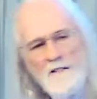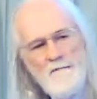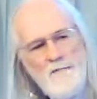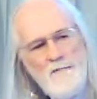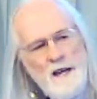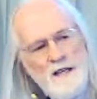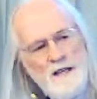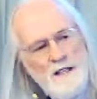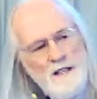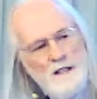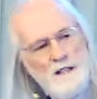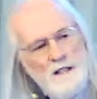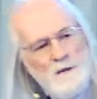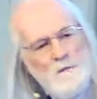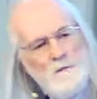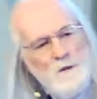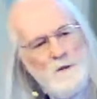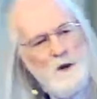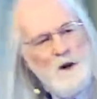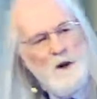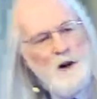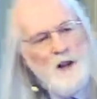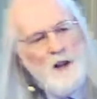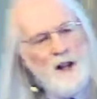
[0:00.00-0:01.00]
based
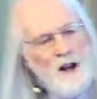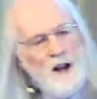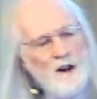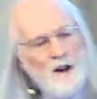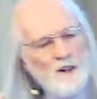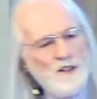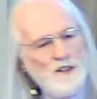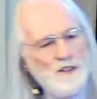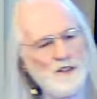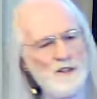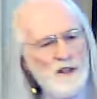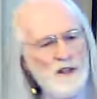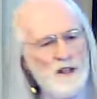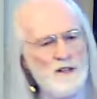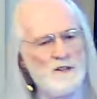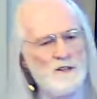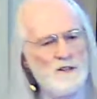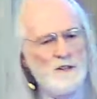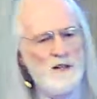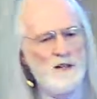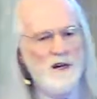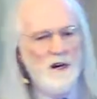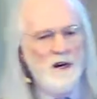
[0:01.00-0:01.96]
upon our sense